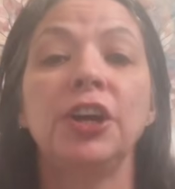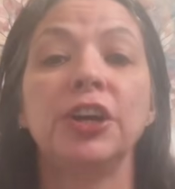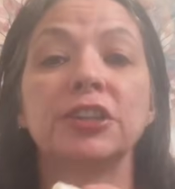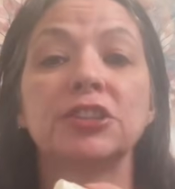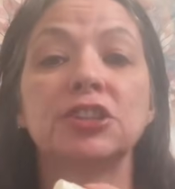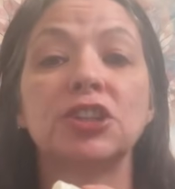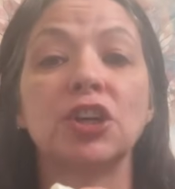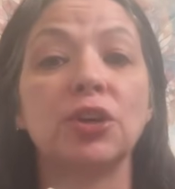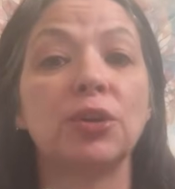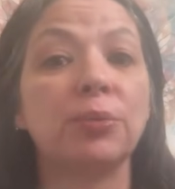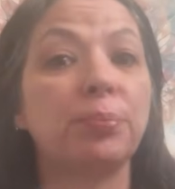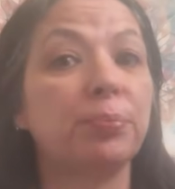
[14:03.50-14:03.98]

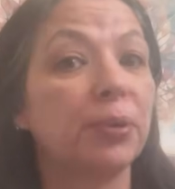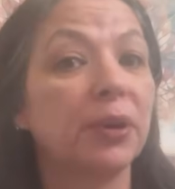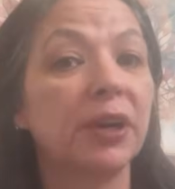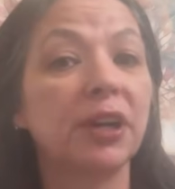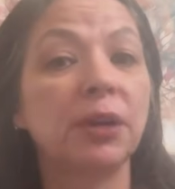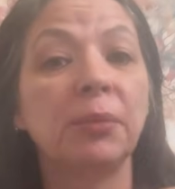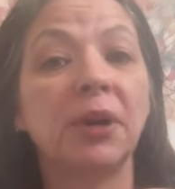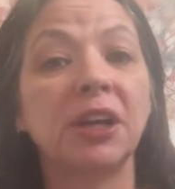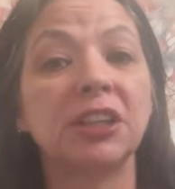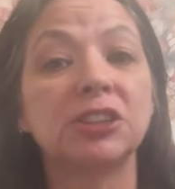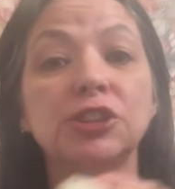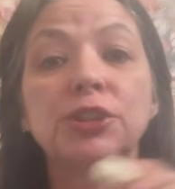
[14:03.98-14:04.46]
So
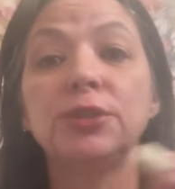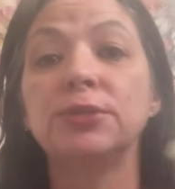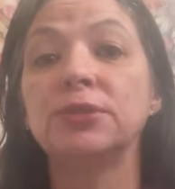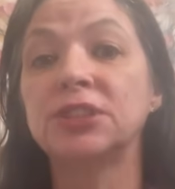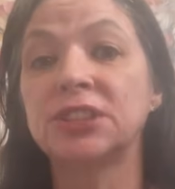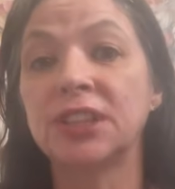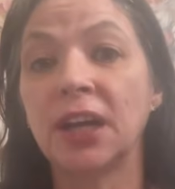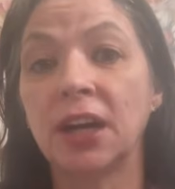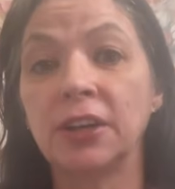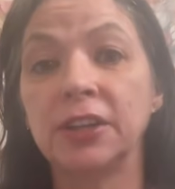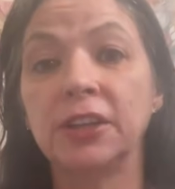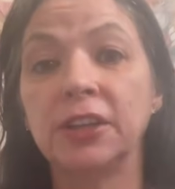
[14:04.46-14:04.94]
pretty much you
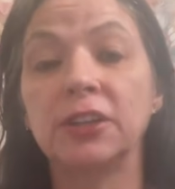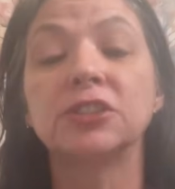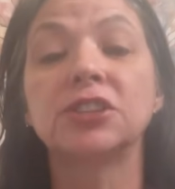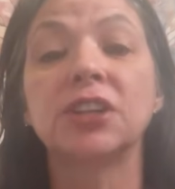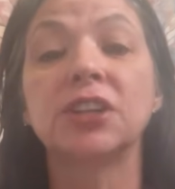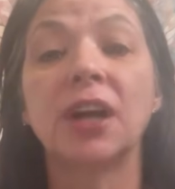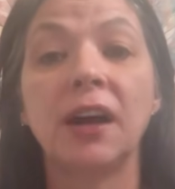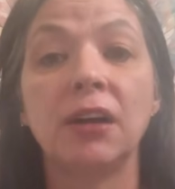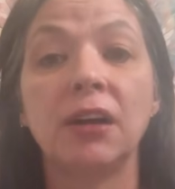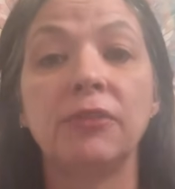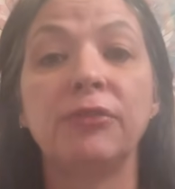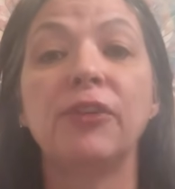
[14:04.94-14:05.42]
sell your
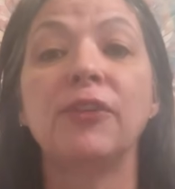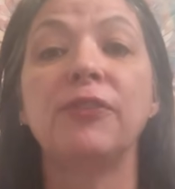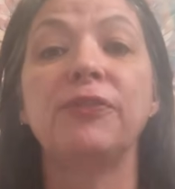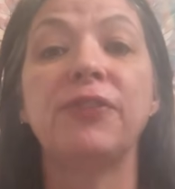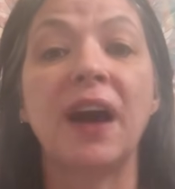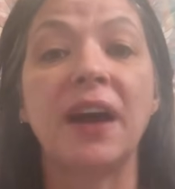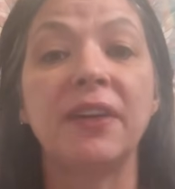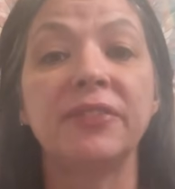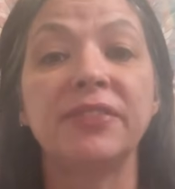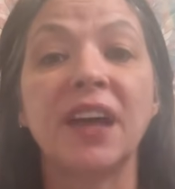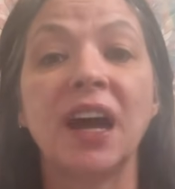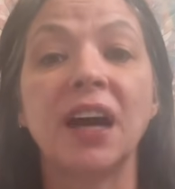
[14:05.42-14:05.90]
child for
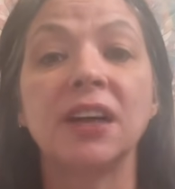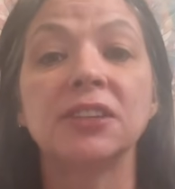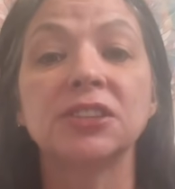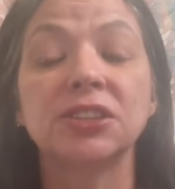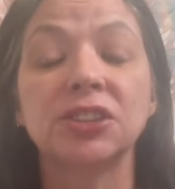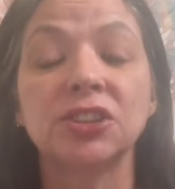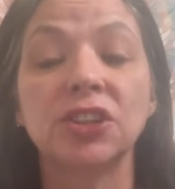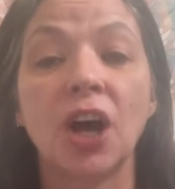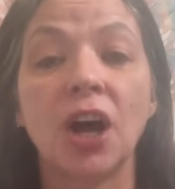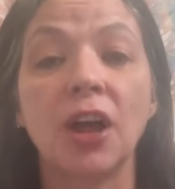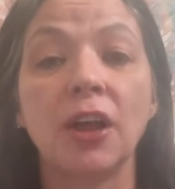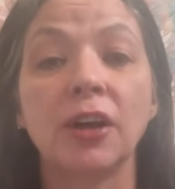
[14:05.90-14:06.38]

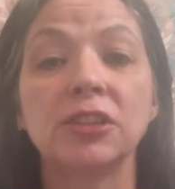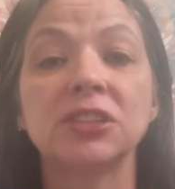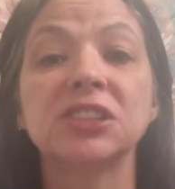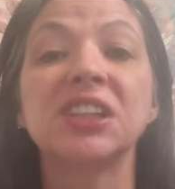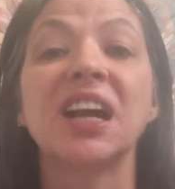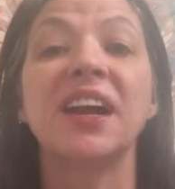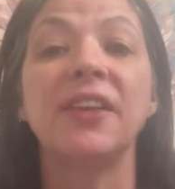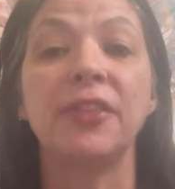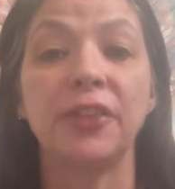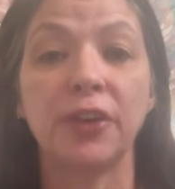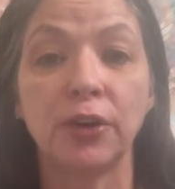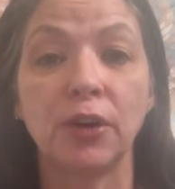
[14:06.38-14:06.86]
$5,000,
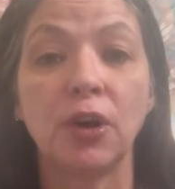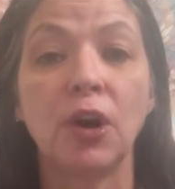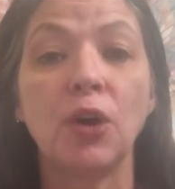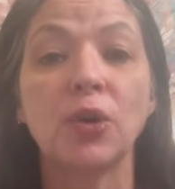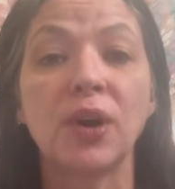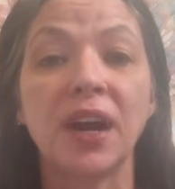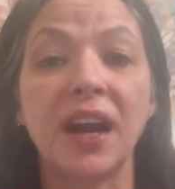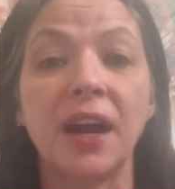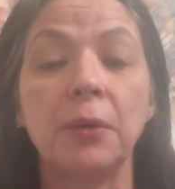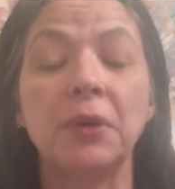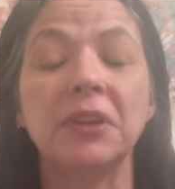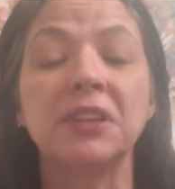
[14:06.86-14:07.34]
and they're
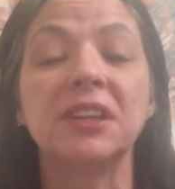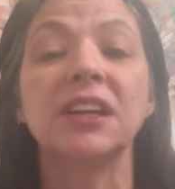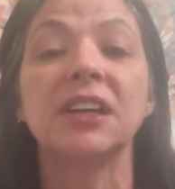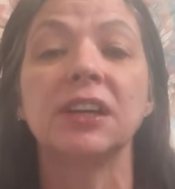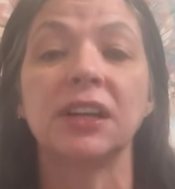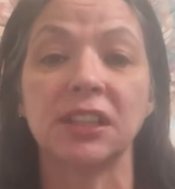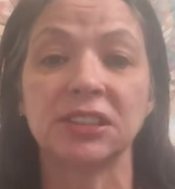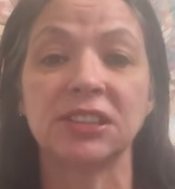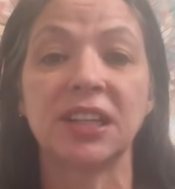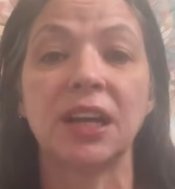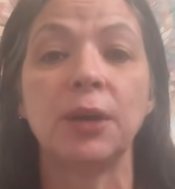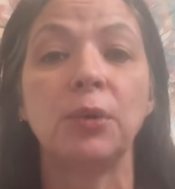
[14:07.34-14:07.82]
okay with it
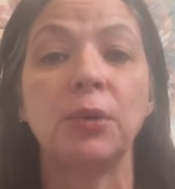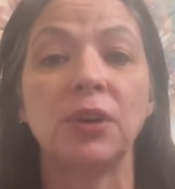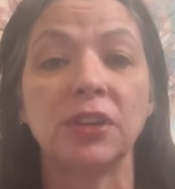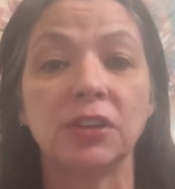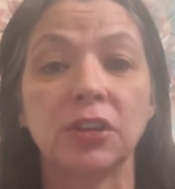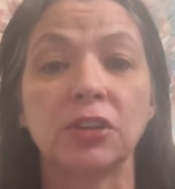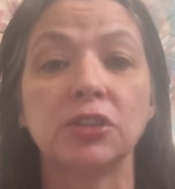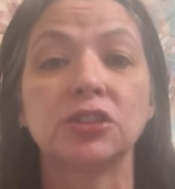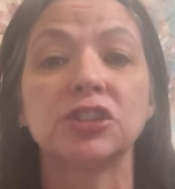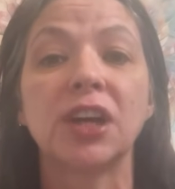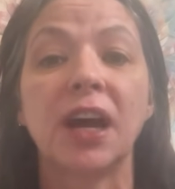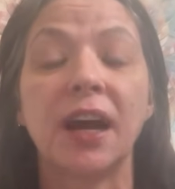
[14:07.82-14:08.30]
because they want
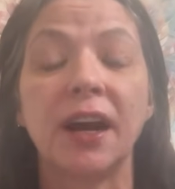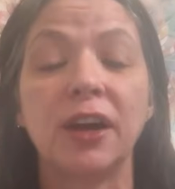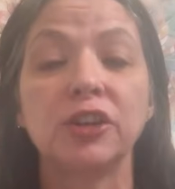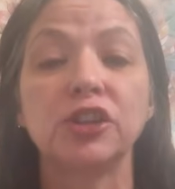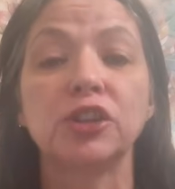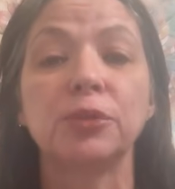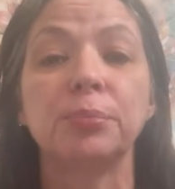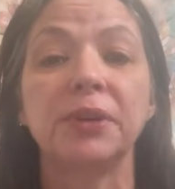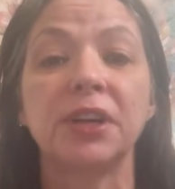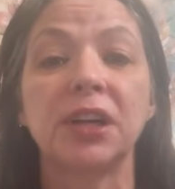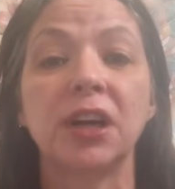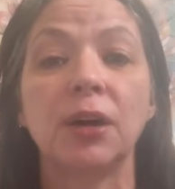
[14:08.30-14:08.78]
their
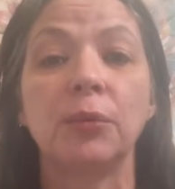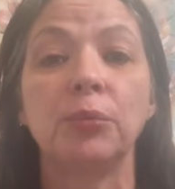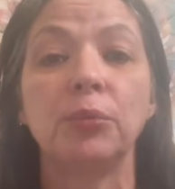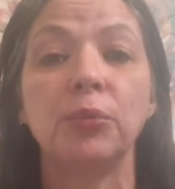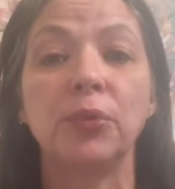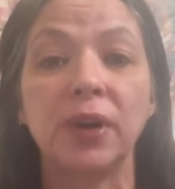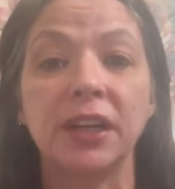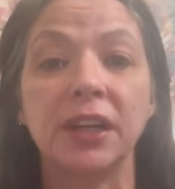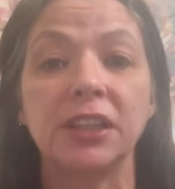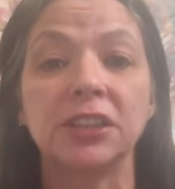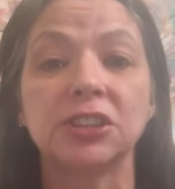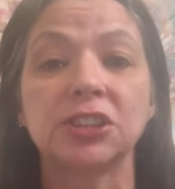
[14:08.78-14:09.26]
child to become
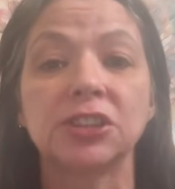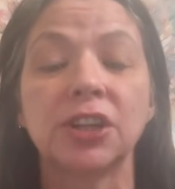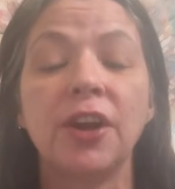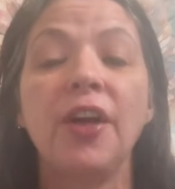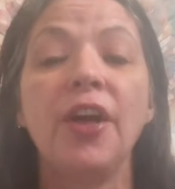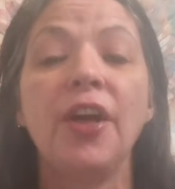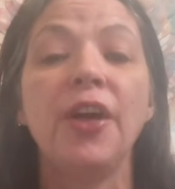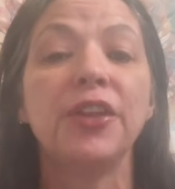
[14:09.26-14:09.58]
rich.